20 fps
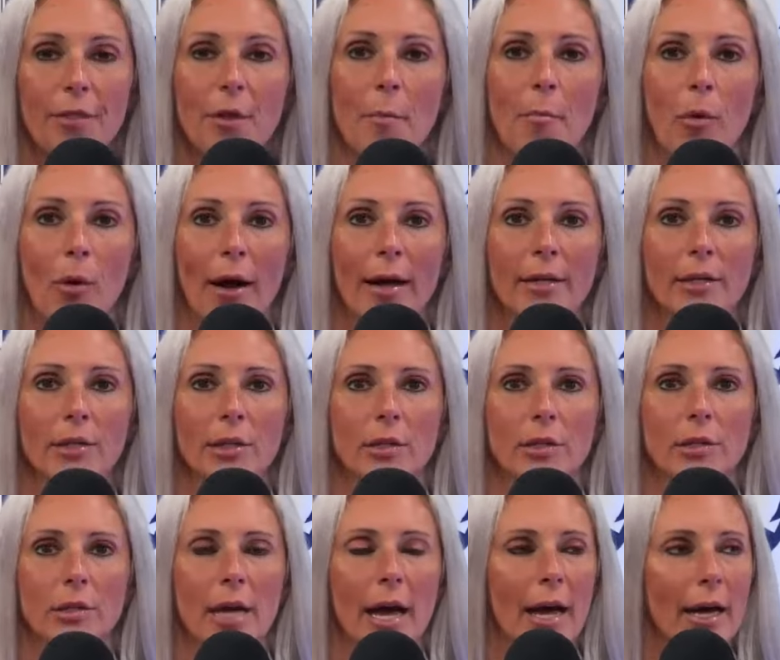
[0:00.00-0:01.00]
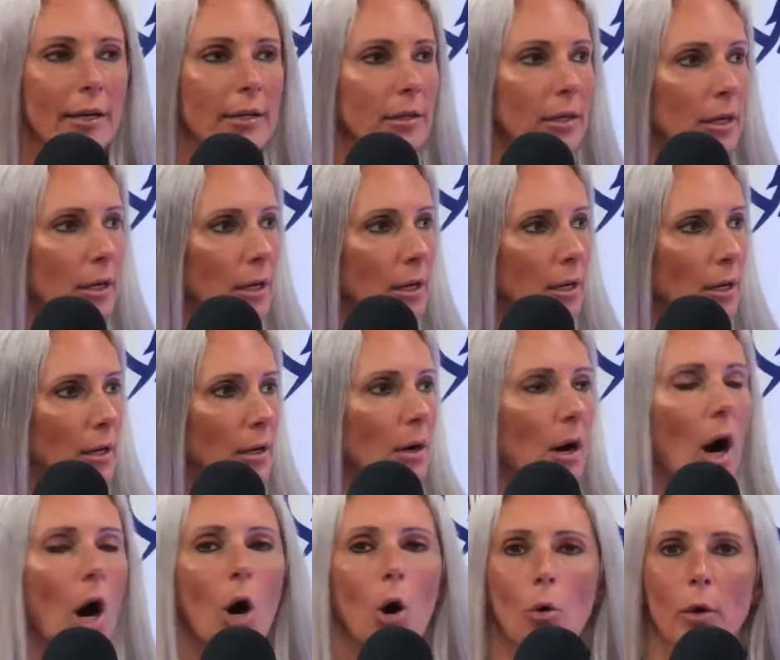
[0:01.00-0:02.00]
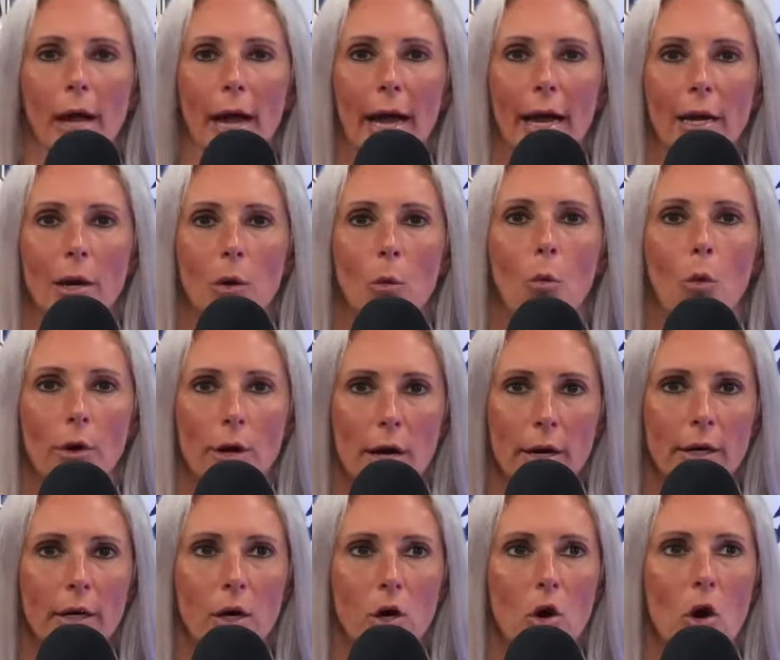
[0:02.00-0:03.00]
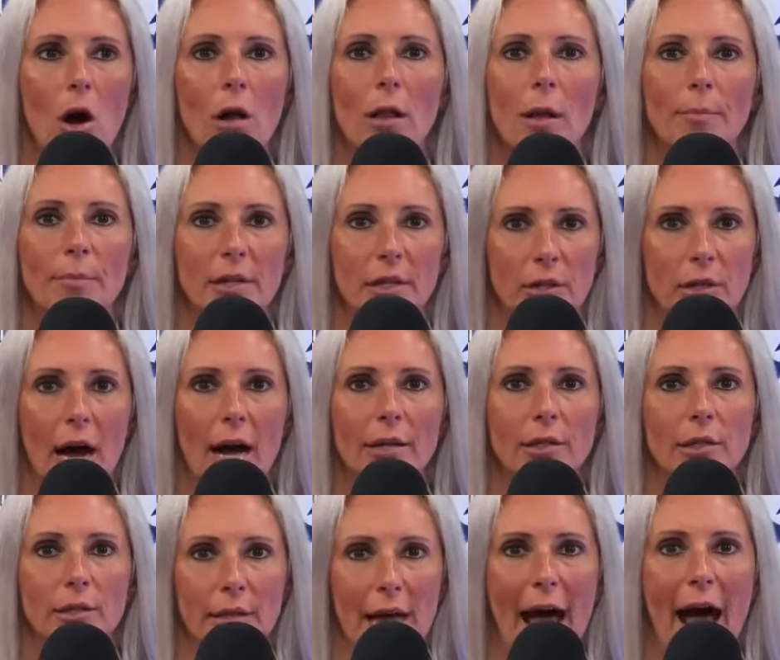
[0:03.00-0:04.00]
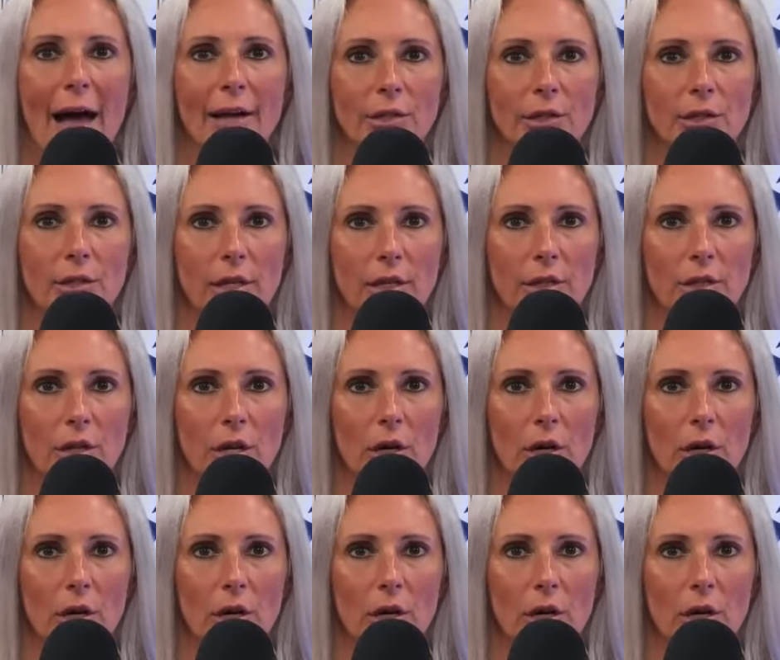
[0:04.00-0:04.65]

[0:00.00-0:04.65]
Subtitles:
the brakes and said, okay, we're not going to crawl up these guys' ass this year.